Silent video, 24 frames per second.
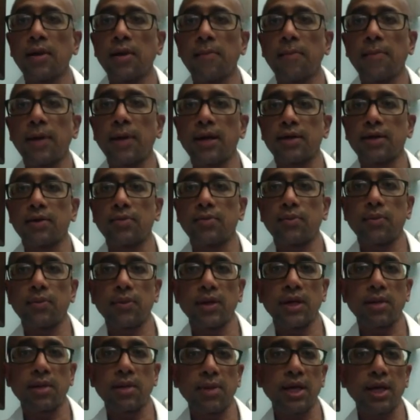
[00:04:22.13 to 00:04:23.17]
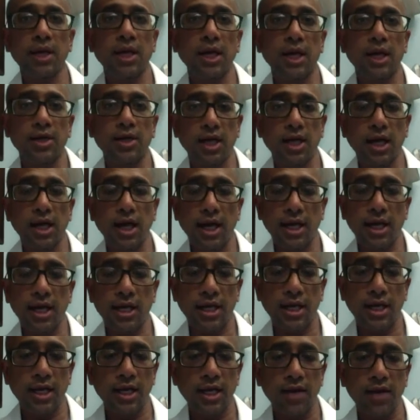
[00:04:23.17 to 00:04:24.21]
But in a big country like
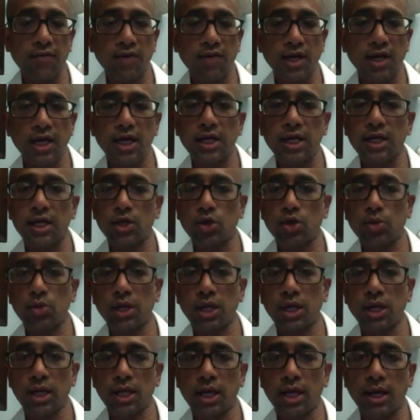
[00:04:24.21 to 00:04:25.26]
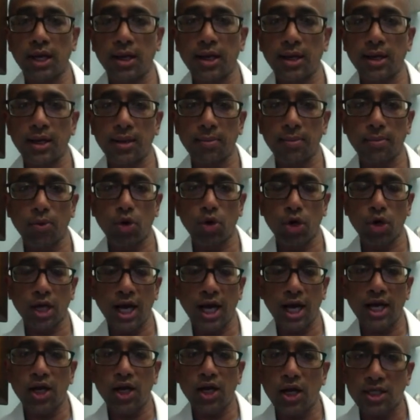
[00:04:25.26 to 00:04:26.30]
India, we need it to be in a more
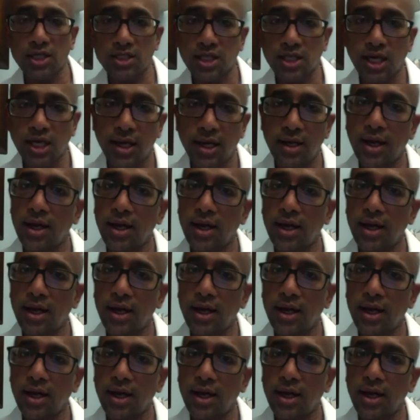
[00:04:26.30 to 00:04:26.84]
granular scale,